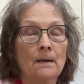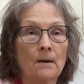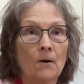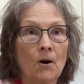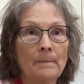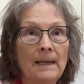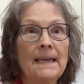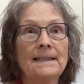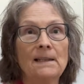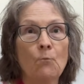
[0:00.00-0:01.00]
I'm
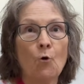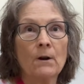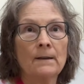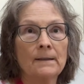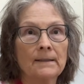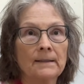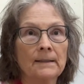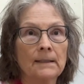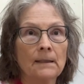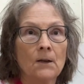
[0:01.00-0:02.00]
easy walking
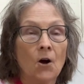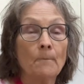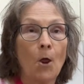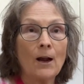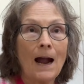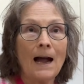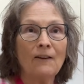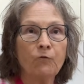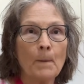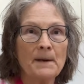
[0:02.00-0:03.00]
distance. I'm like
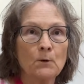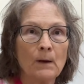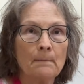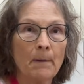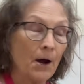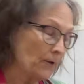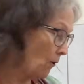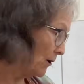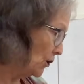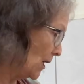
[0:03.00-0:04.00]
halfway between both
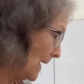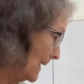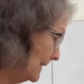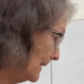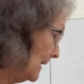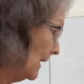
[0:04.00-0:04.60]
IGAs.